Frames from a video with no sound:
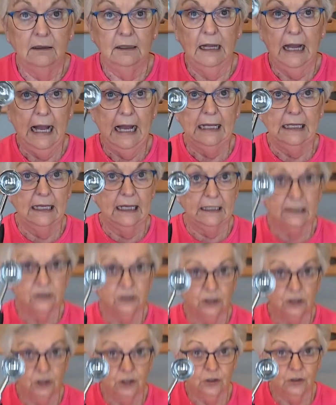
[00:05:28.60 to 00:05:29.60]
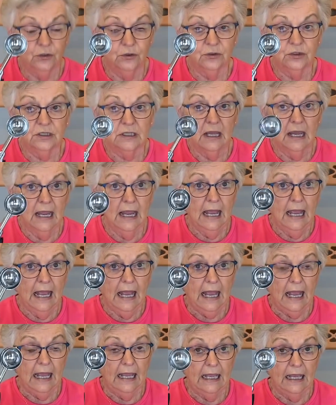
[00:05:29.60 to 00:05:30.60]
I like to use
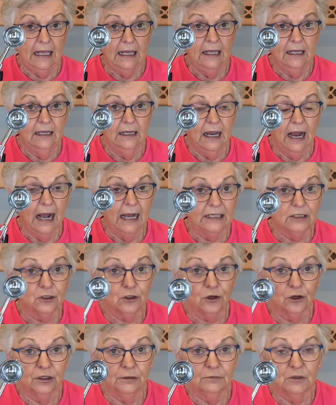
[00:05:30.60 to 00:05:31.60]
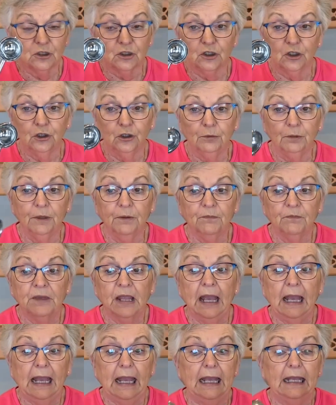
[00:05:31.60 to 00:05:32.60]
a ice cream scoop,
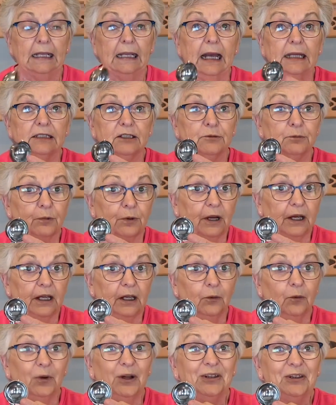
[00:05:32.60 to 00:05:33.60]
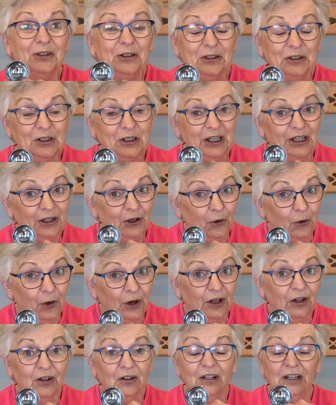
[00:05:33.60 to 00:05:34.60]
and I spray it with cooking
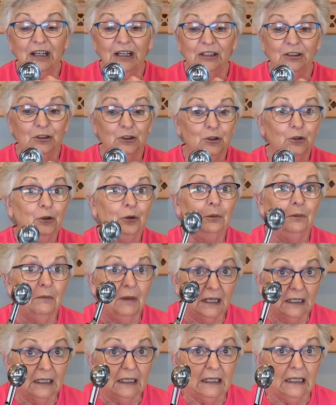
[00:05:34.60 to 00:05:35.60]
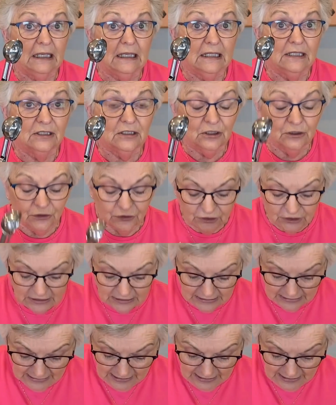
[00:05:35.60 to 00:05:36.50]
oil to make it easier to get